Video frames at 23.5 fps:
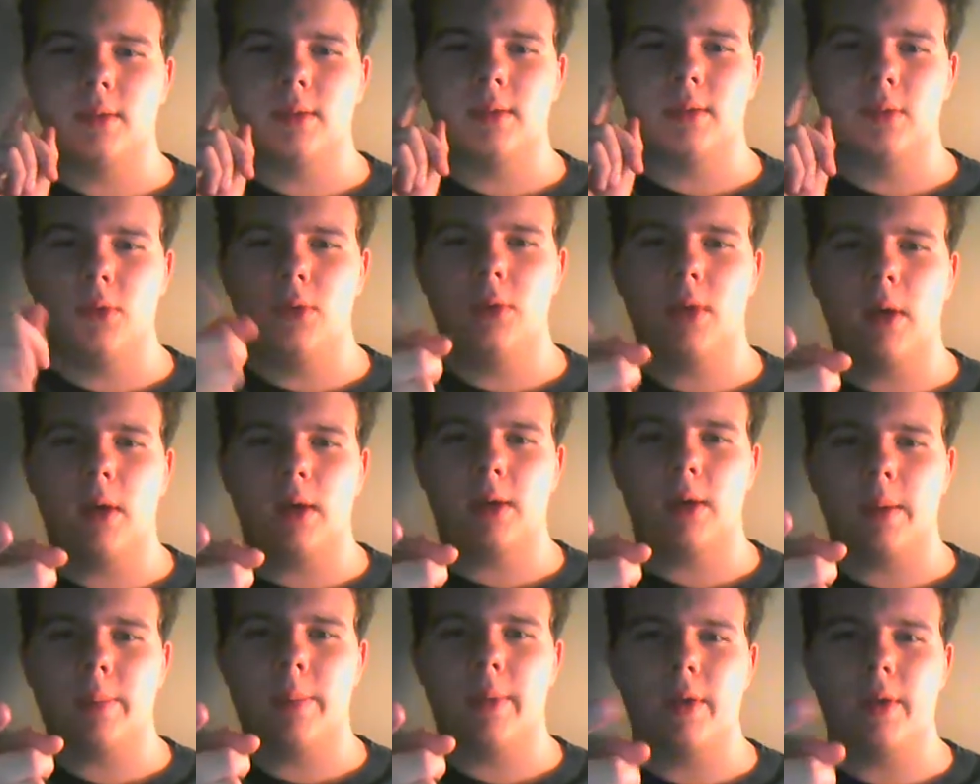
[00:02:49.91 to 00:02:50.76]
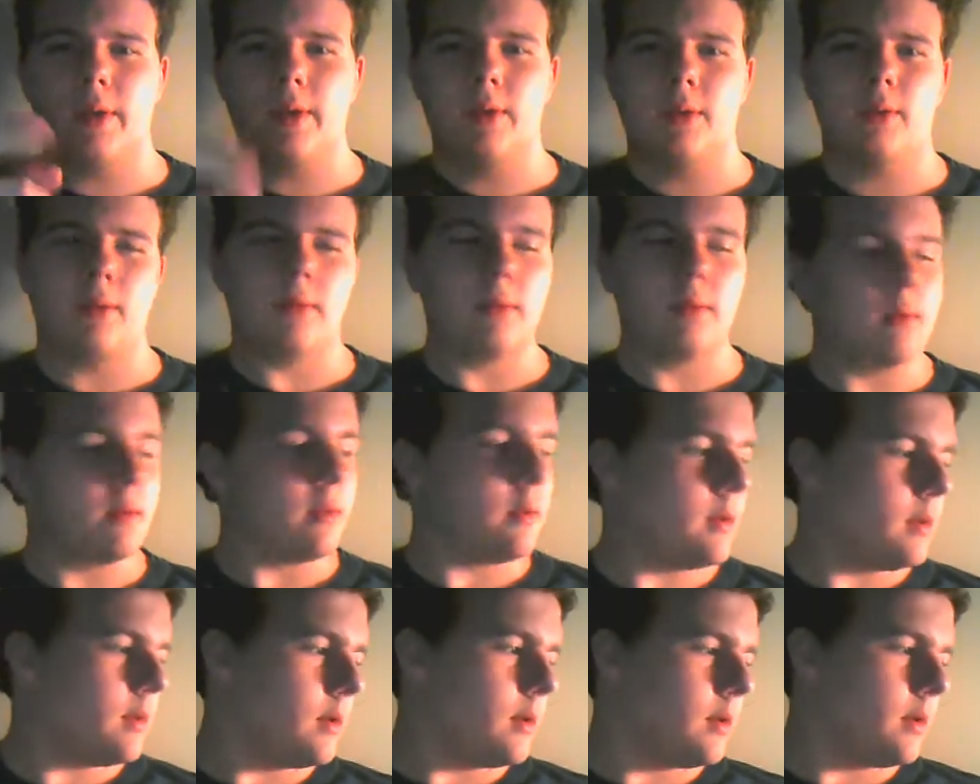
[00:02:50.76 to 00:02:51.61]
You got tiny penis?"
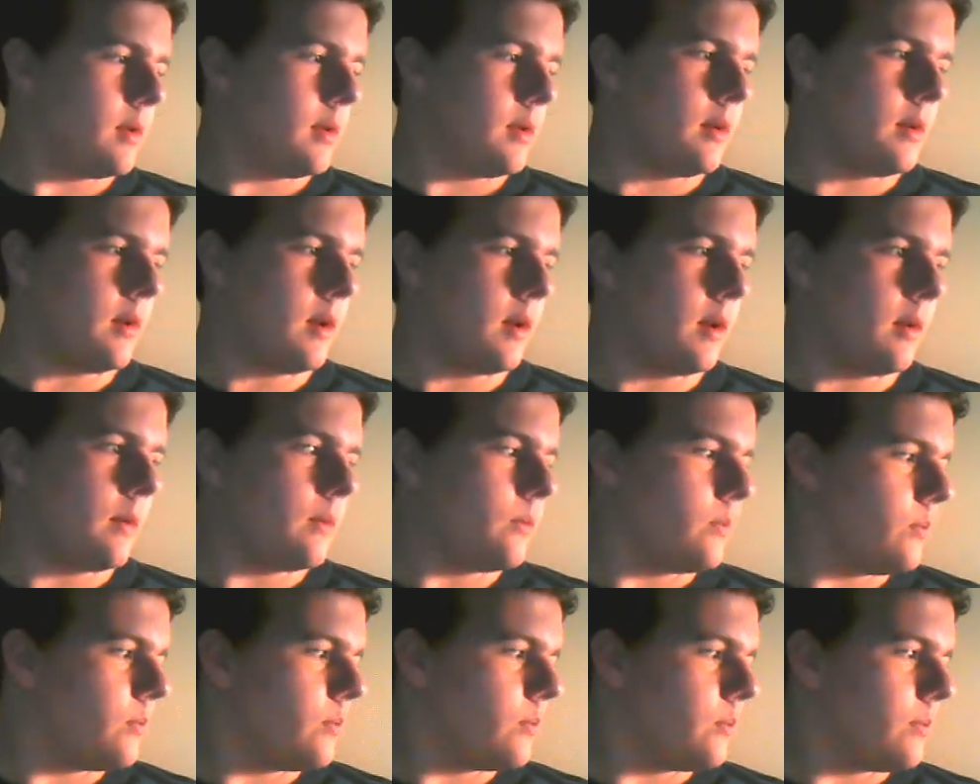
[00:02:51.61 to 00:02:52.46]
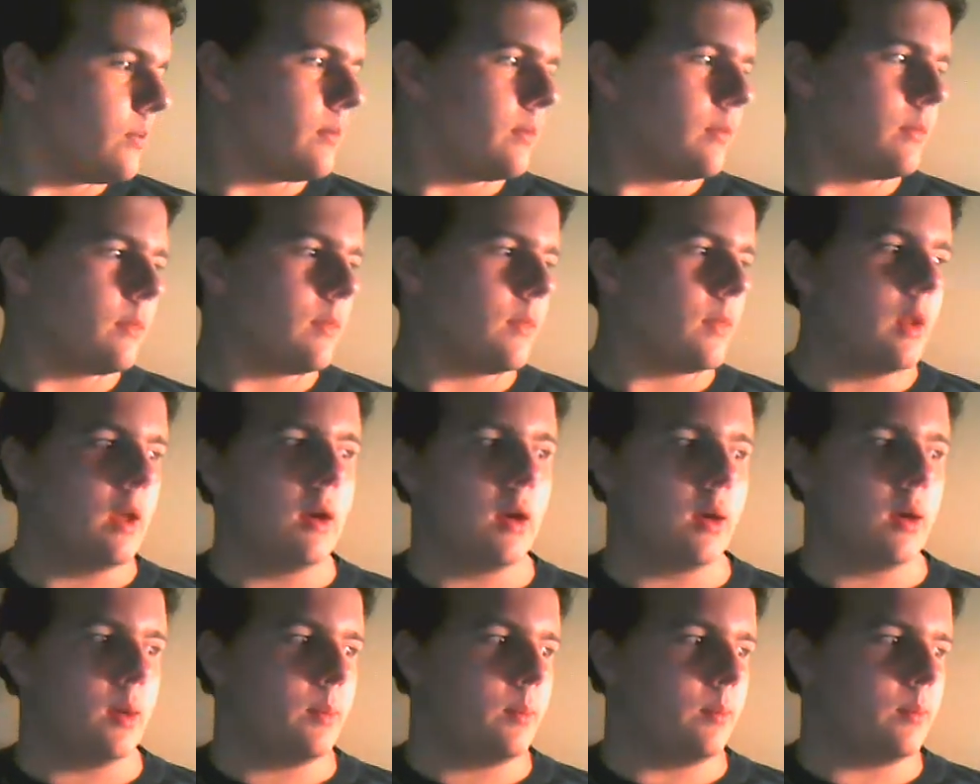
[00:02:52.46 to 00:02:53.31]
Yeah.
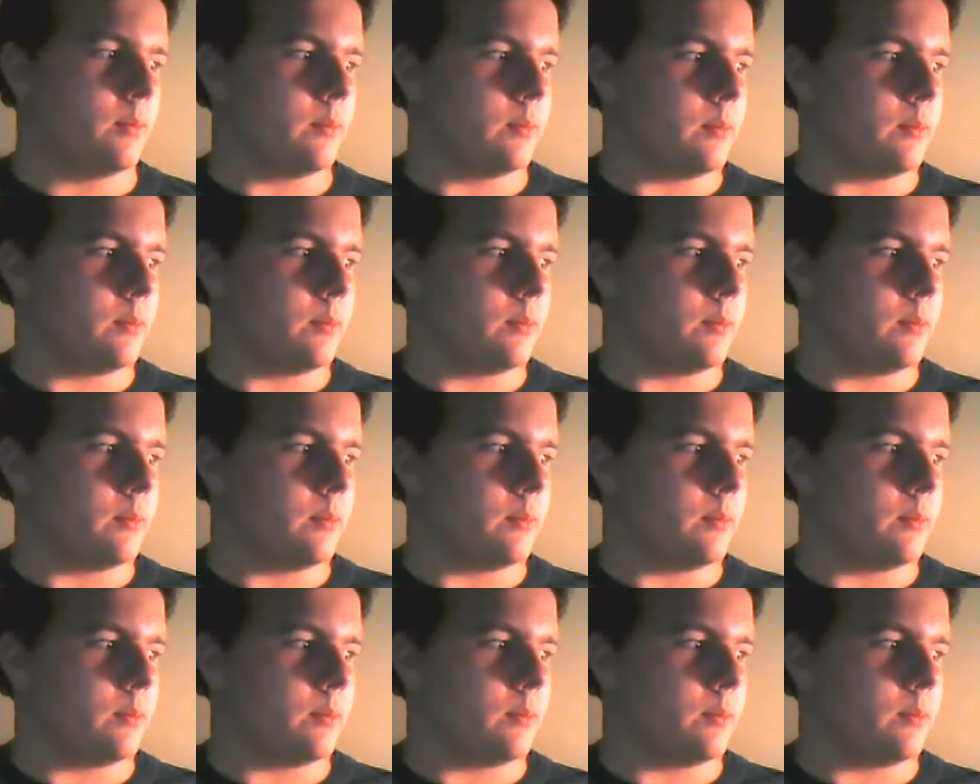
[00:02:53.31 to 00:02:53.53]
Um.